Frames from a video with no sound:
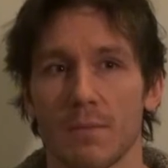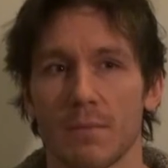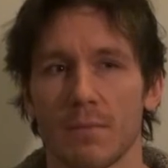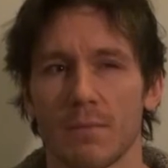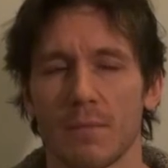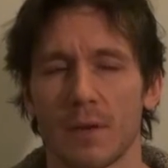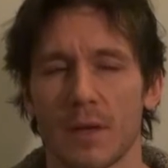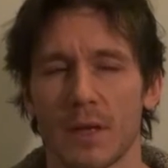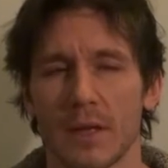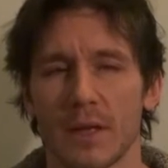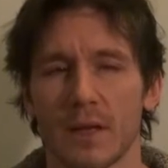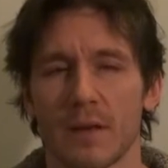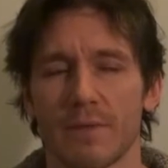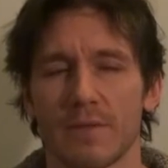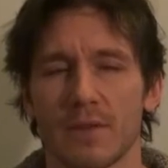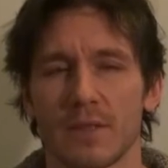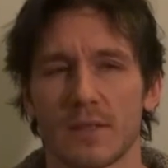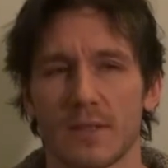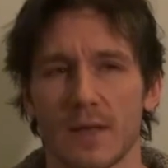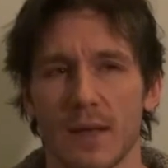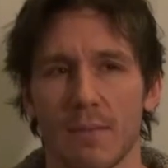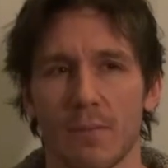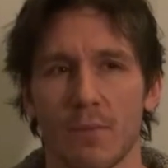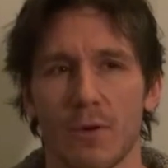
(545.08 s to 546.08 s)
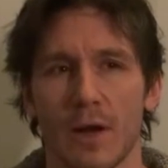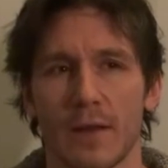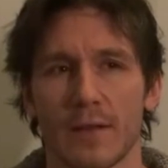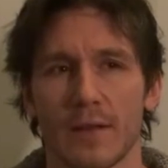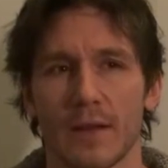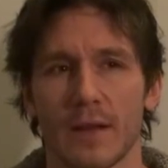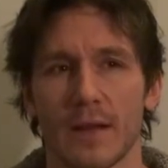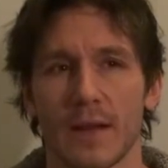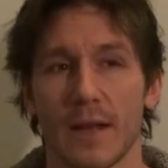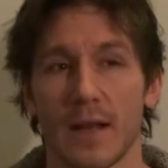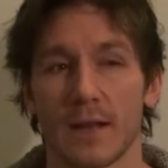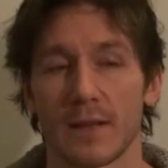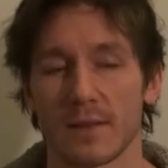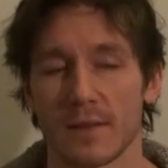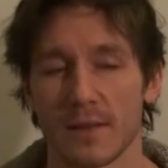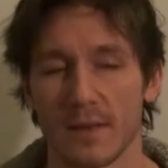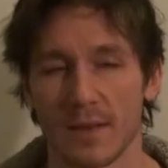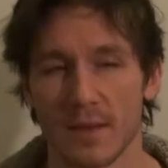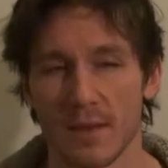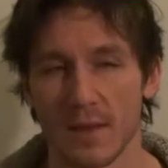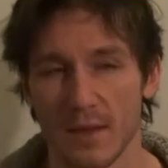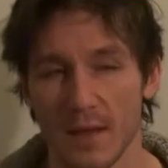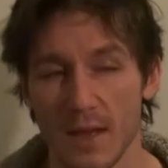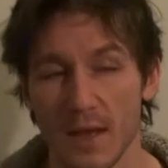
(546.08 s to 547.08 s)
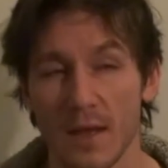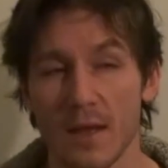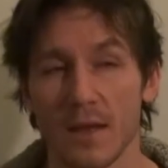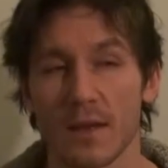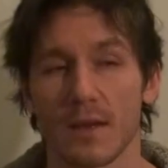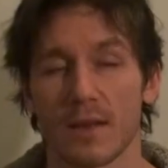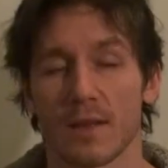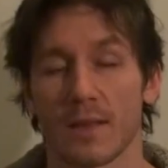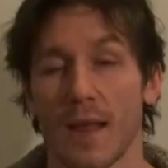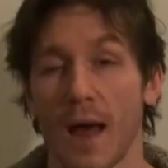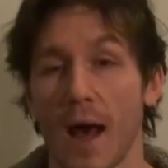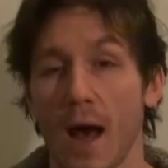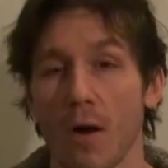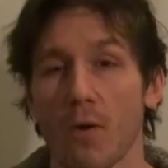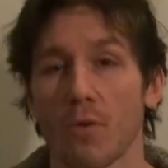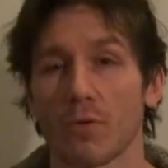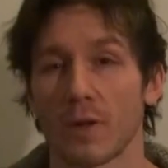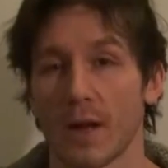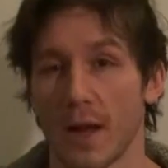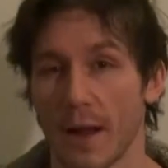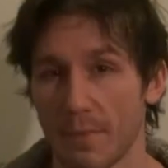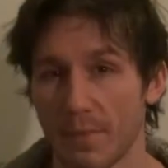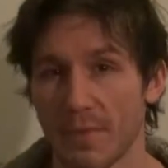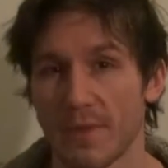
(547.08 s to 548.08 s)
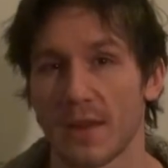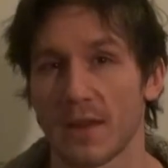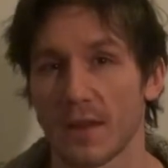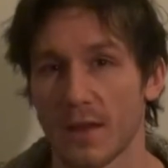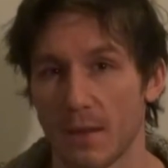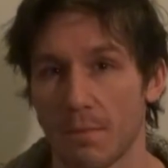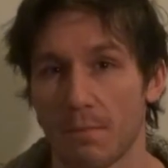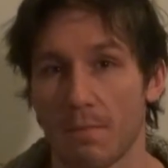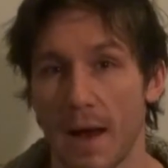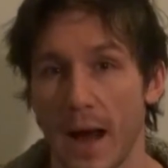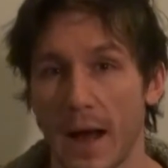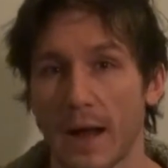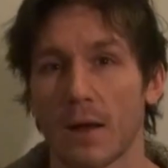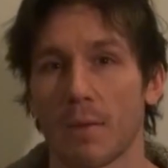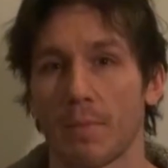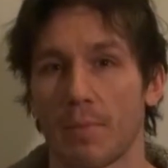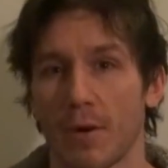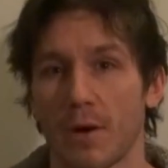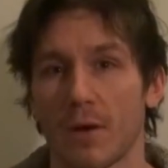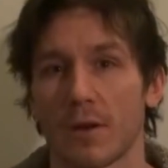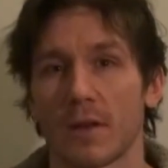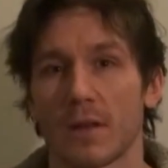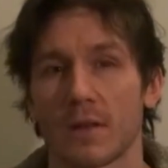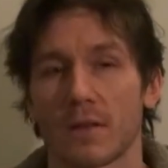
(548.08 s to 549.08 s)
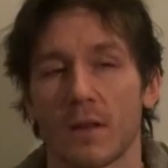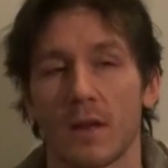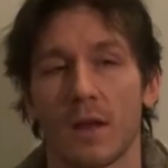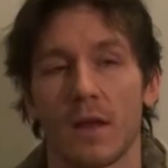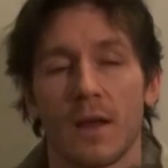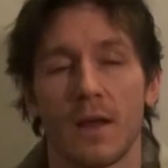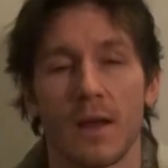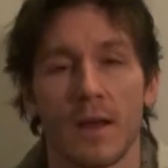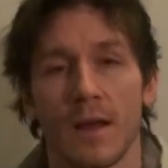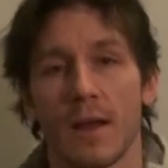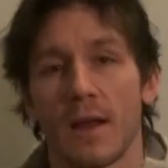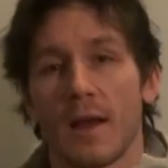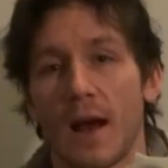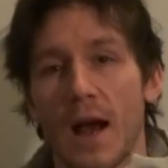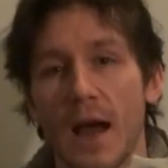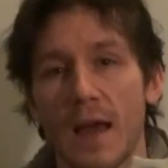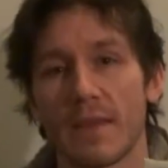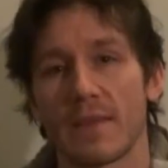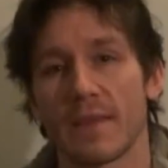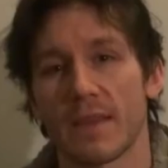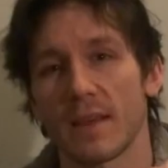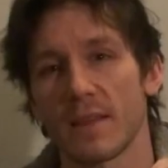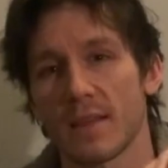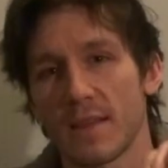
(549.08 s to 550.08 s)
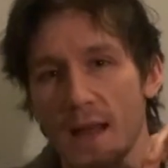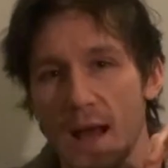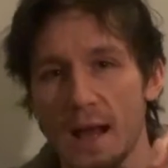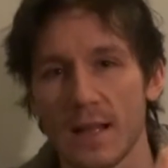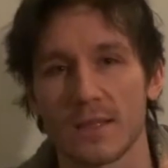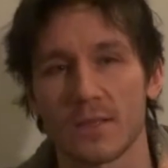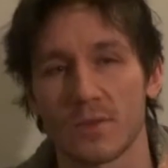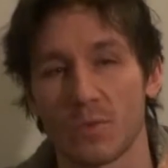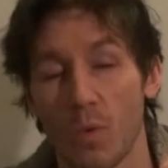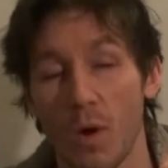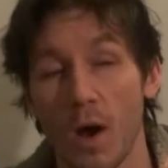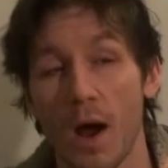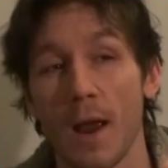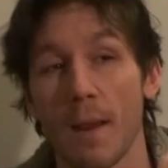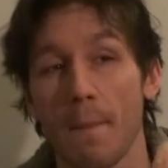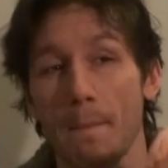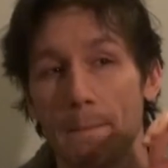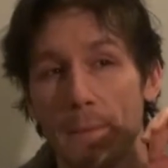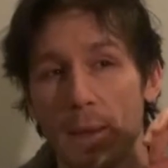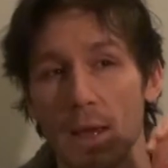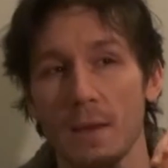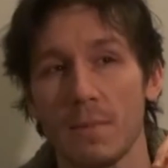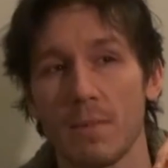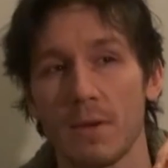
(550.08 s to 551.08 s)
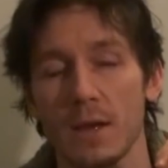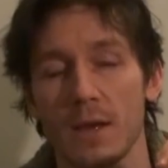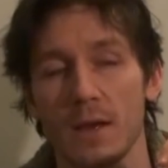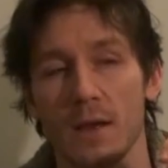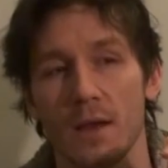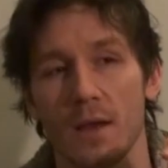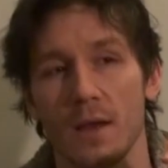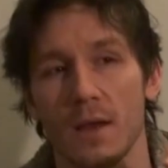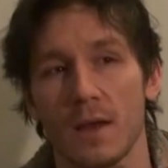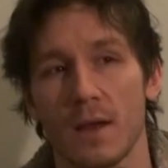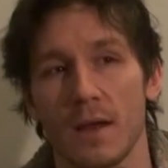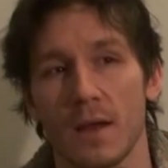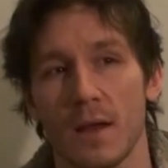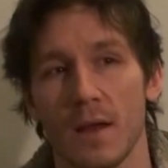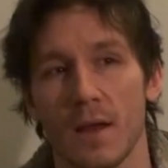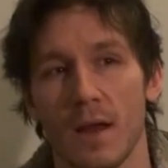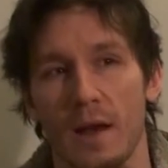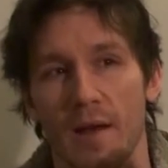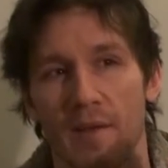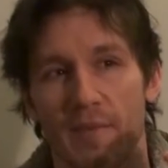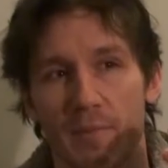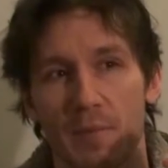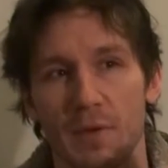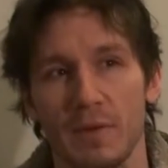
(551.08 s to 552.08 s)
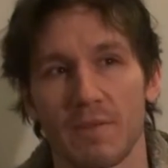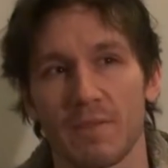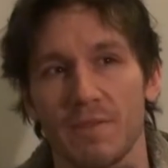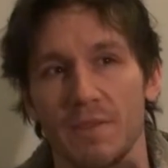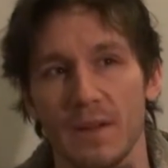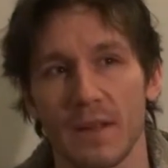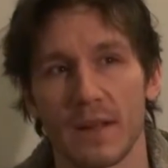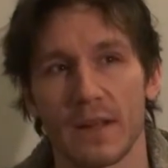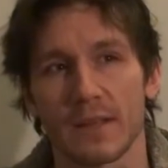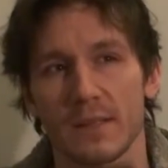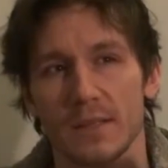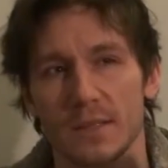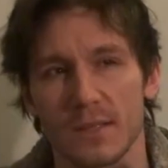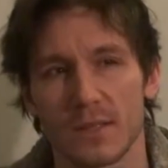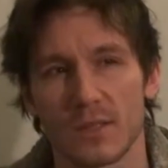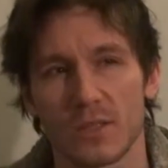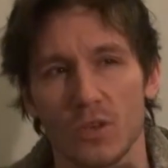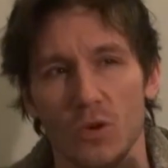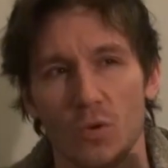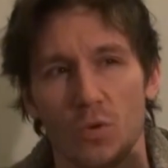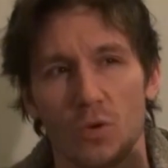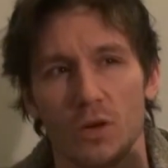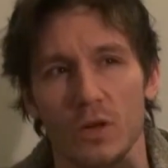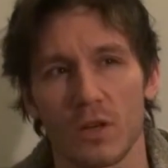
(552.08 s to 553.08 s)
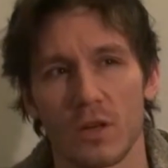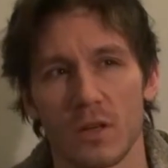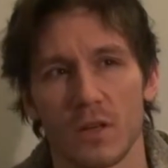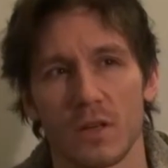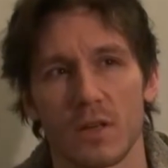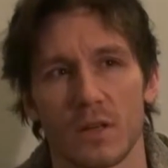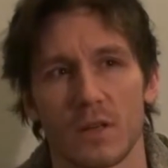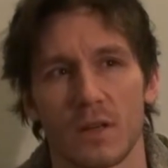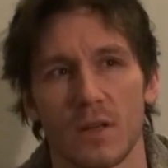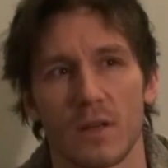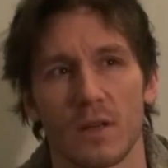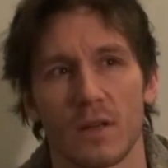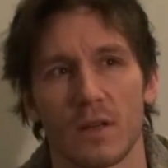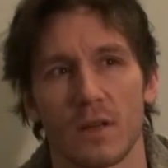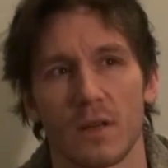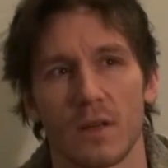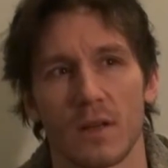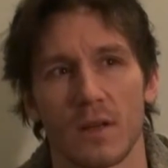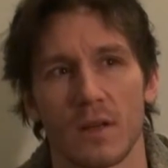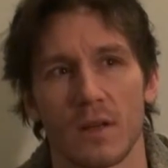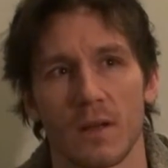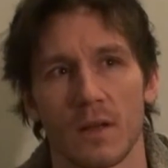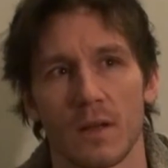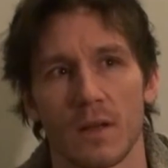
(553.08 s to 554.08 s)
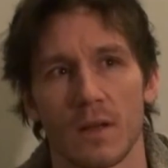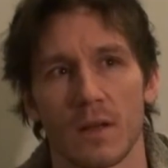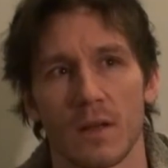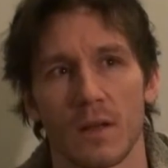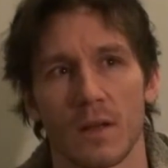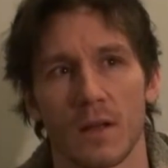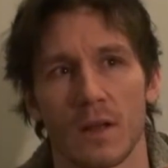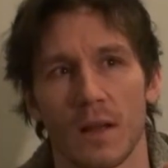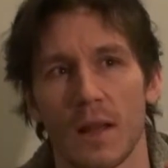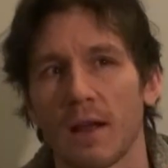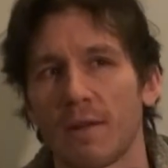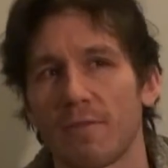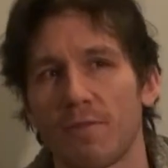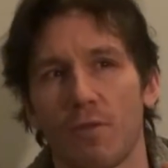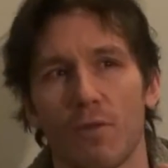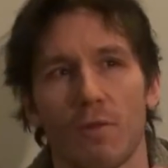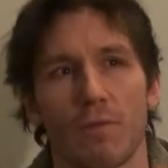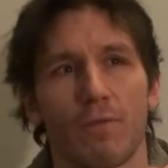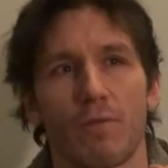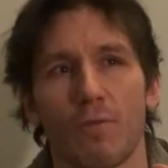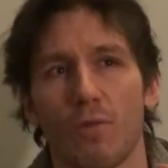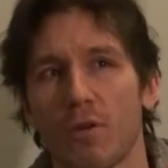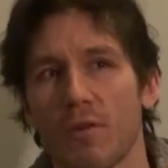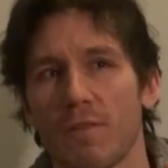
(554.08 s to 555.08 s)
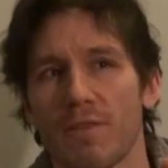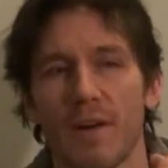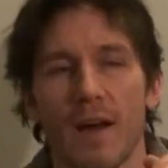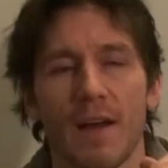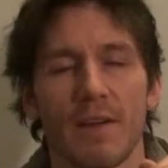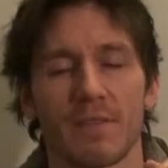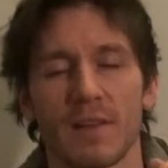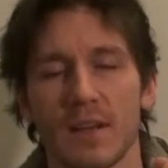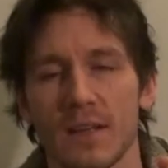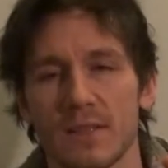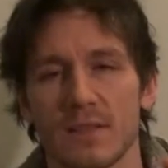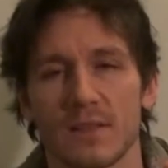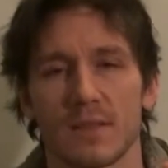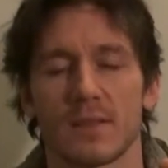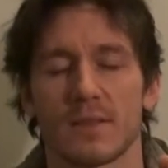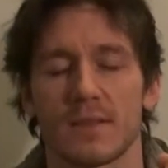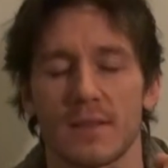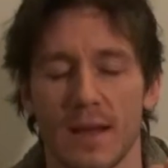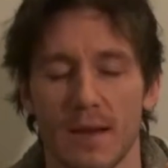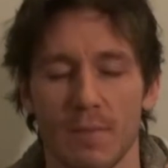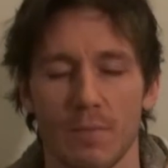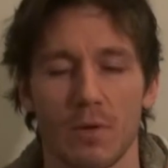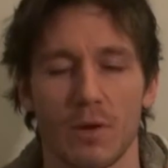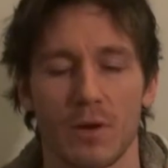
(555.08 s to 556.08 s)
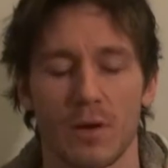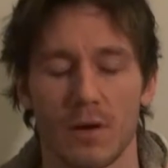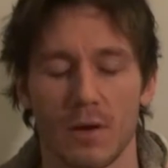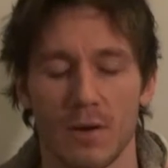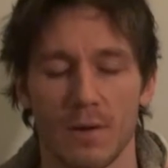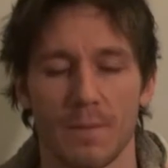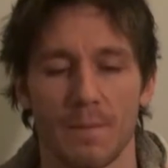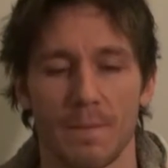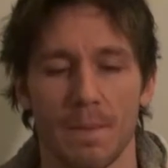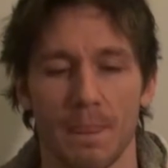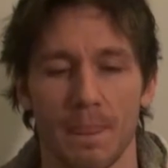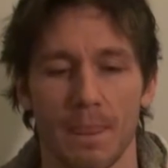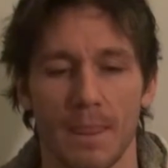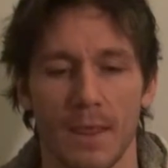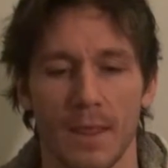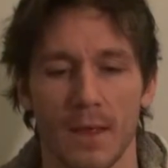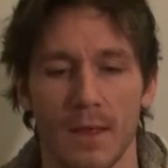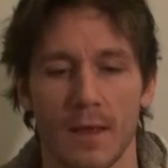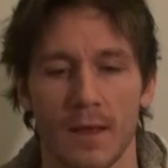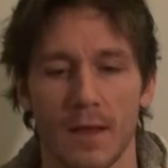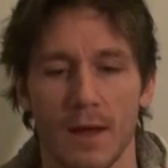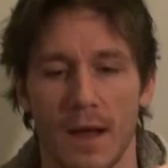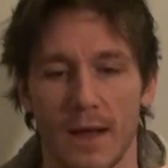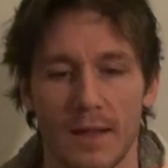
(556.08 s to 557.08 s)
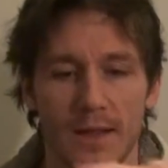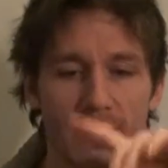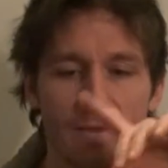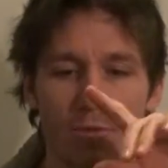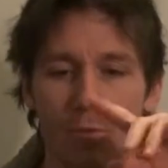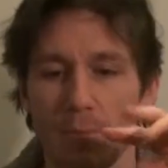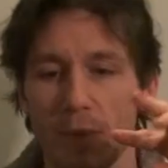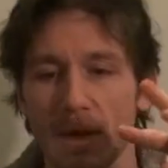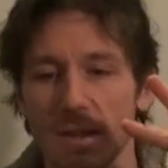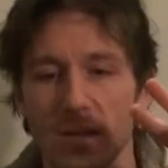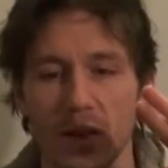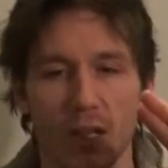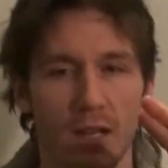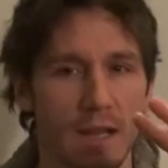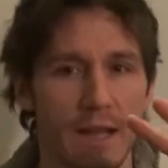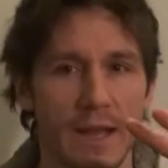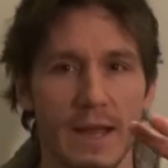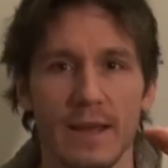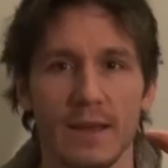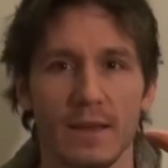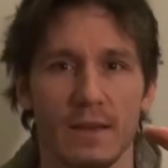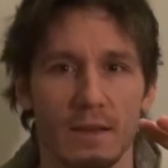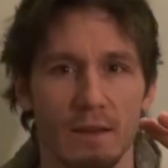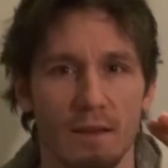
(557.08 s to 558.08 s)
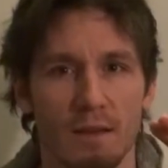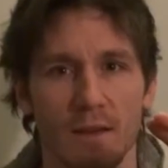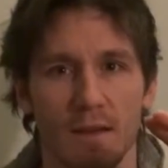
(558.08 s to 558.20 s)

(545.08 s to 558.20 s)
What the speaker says: beginning of December, I think. And I think now that I'm thinking back upon it, I think that's why maybe I've been feeling so good, like for 4 or 5 days in December. I never made the link